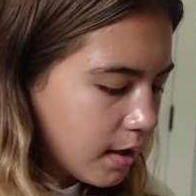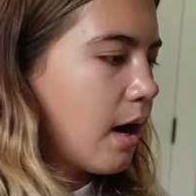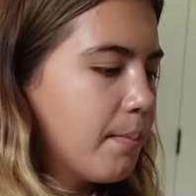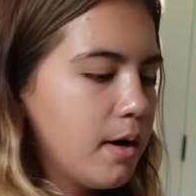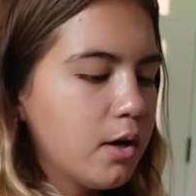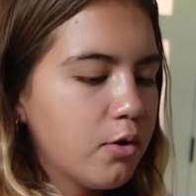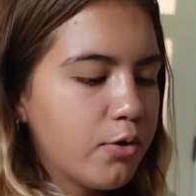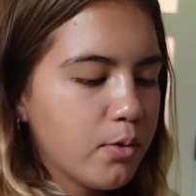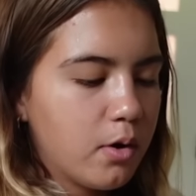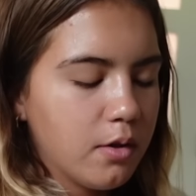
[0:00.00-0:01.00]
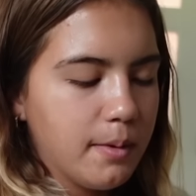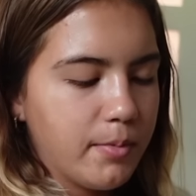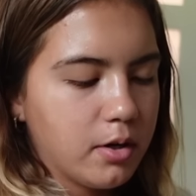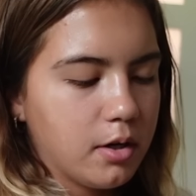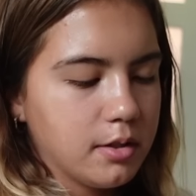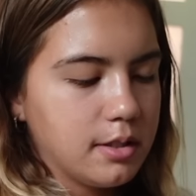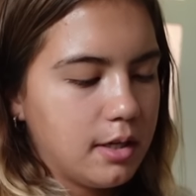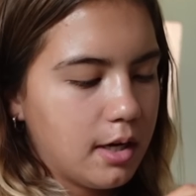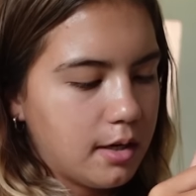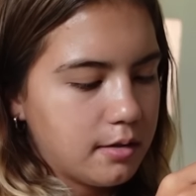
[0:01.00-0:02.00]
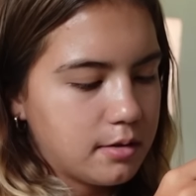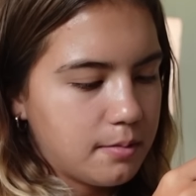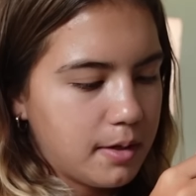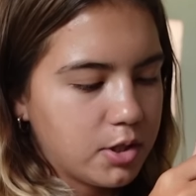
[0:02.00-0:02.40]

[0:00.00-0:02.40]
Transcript: I'm gonna go through all the memory cards again to make